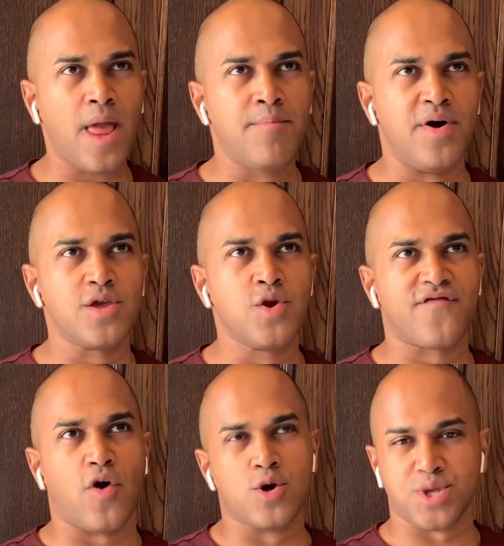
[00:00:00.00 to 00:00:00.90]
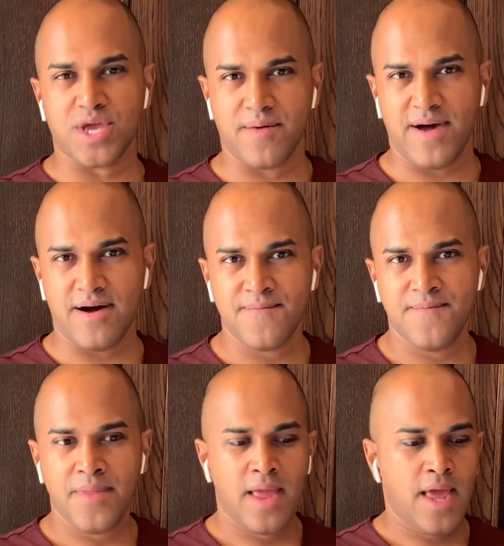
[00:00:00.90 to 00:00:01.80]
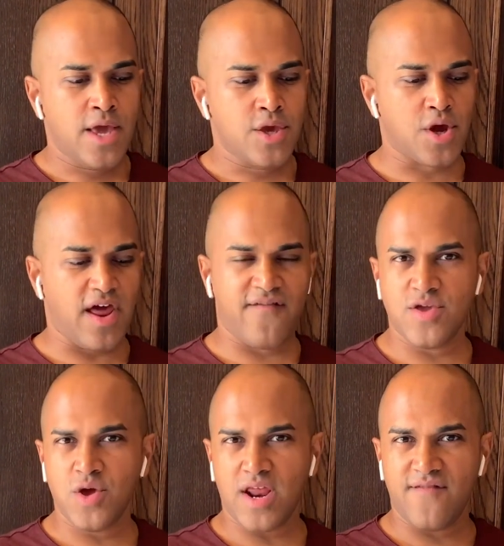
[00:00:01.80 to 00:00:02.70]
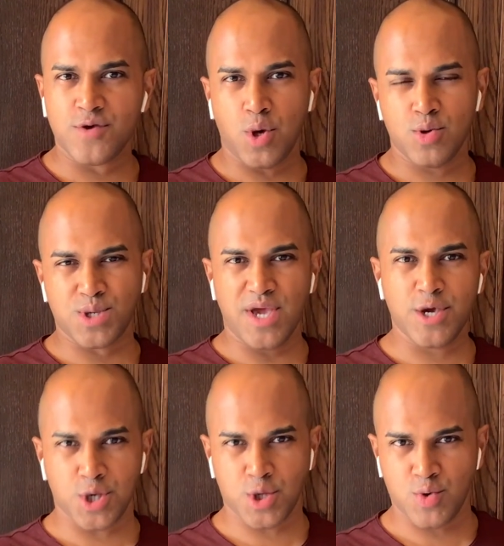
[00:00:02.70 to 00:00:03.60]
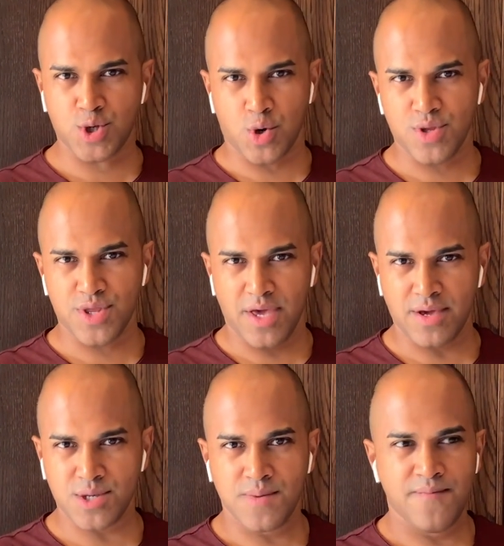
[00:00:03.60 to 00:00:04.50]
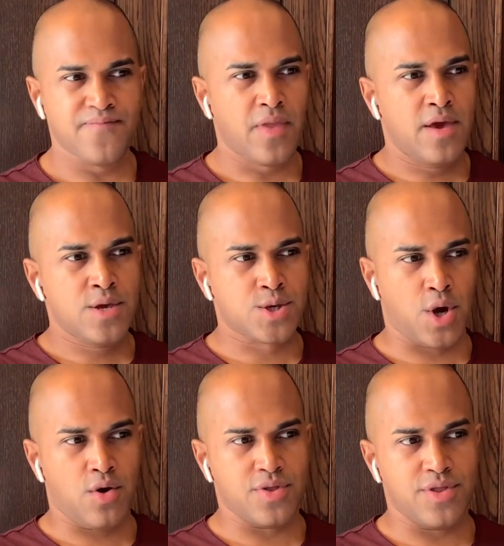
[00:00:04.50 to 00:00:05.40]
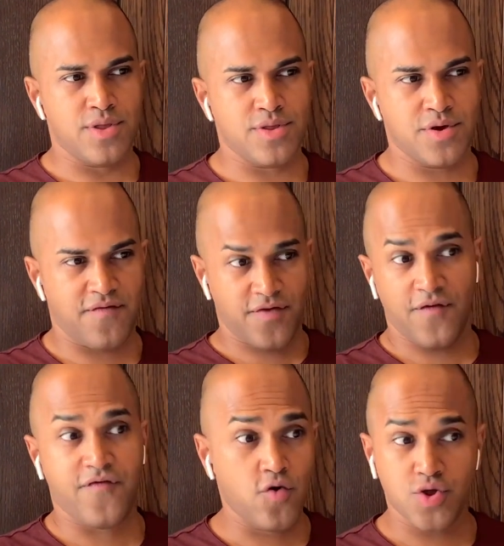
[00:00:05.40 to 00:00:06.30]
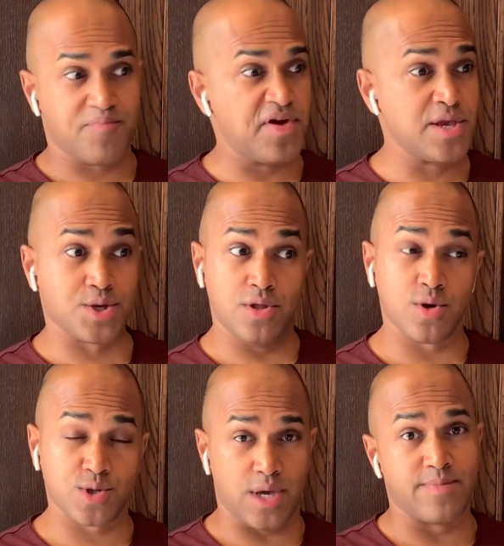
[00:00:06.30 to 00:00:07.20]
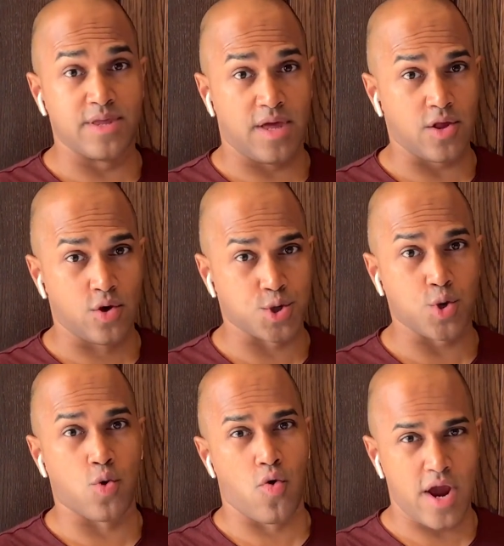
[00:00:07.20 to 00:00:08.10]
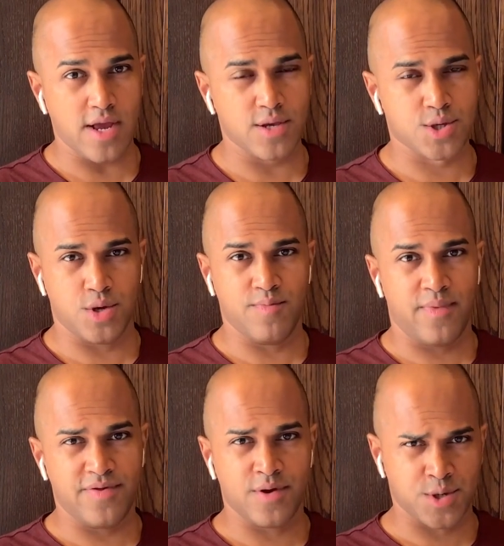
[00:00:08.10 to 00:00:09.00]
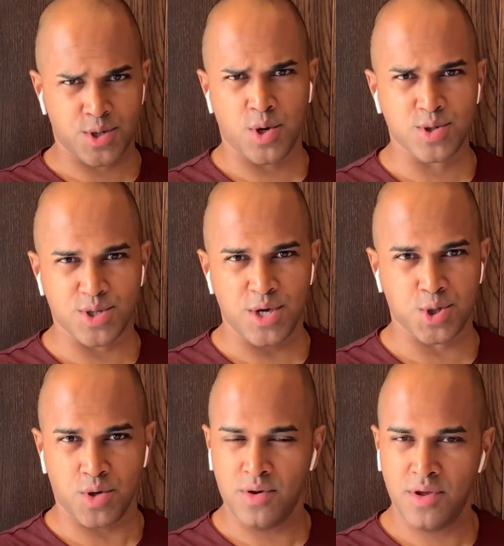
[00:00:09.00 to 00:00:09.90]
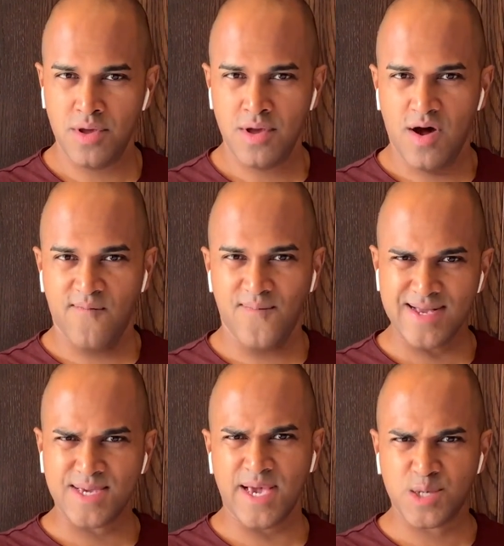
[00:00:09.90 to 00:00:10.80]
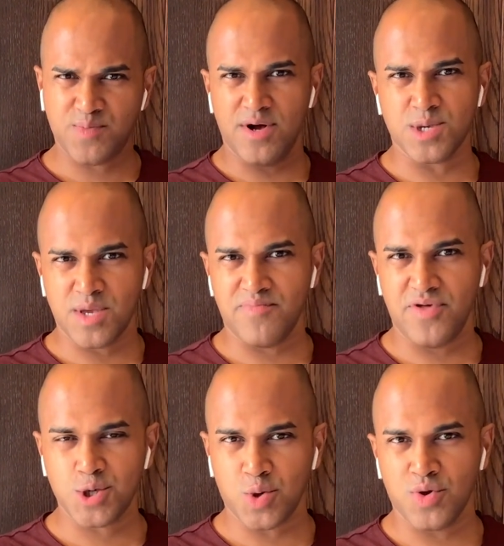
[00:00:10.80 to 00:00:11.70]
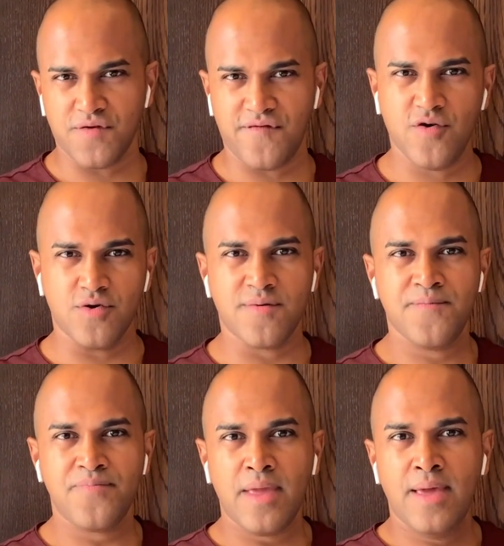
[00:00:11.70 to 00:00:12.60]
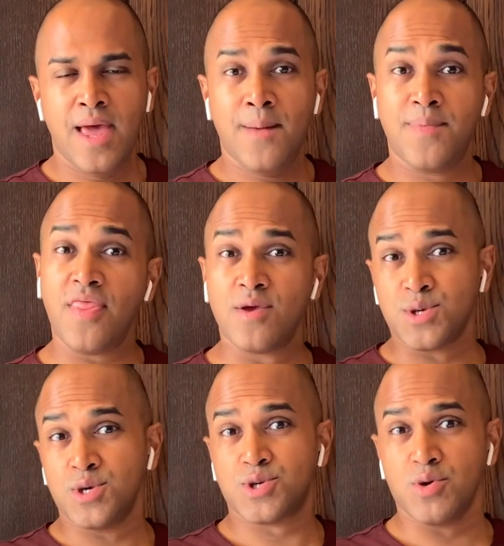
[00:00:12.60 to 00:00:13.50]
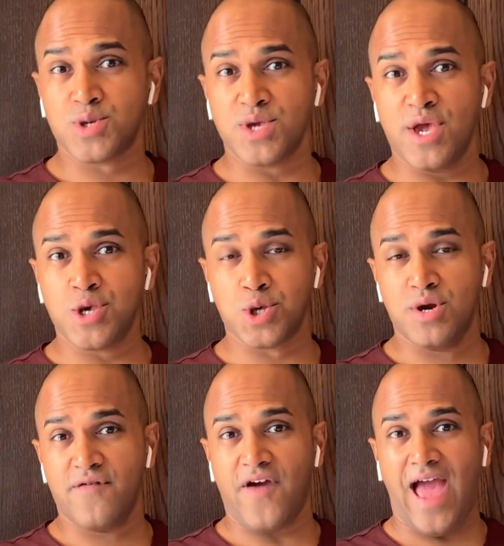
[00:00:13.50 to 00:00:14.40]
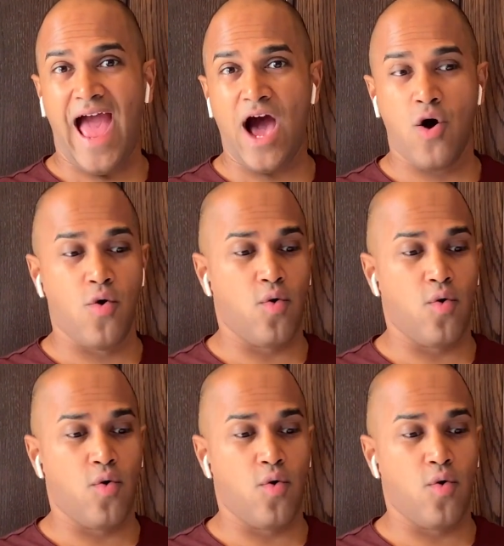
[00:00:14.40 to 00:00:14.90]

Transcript: But you have to also think about, you gotta have, you gotta have associations with certain things. So the, the food, the pizza looks like, like looks great. So there's an association of my taste buds and the pleasure with the food. Then there's an association of how,